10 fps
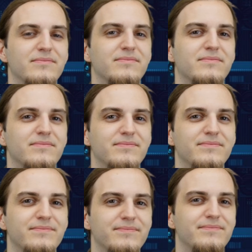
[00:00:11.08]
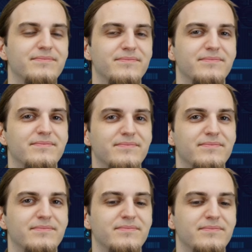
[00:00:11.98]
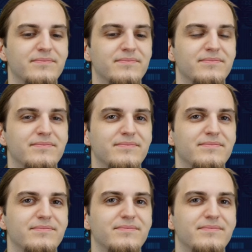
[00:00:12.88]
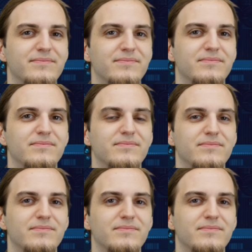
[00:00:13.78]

The person shown says nothing.